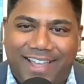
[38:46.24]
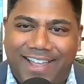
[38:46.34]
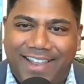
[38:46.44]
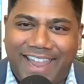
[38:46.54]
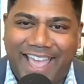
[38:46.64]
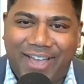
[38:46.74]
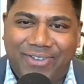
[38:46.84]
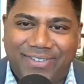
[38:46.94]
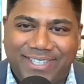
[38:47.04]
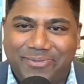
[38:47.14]

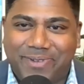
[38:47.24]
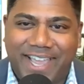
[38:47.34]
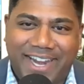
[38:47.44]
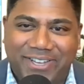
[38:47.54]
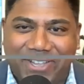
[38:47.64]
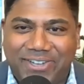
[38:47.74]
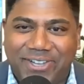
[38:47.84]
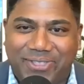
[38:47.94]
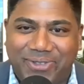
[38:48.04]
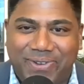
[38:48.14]
now, since we kind of
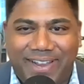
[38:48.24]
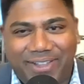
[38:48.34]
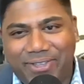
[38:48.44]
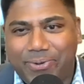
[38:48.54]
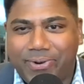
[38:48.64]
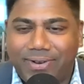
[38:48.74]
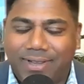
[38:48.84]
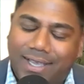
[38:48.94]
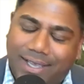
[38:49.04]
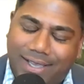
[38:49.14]
talked it through? I know
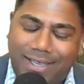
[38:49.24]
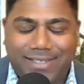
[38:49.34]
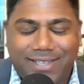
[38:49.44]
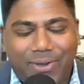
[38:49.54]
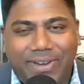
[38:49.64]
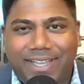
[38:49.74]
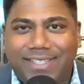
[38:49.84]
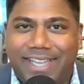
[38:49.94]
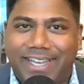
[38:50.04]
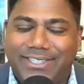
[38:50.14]
he's going to
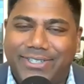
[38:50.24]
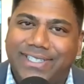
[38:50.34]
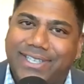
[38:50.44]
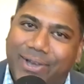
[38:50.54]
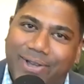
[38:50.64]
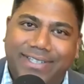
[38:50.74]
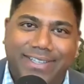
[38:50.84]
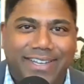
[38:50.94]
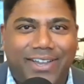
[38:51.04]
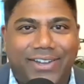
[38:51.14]
Accenture, he's going
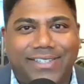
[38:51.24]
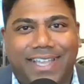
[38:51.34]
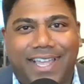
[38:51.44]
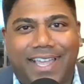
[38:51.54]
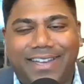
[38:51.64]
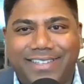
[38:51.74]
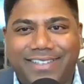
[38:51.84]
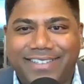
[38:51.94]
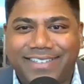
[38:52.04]
to the dark side.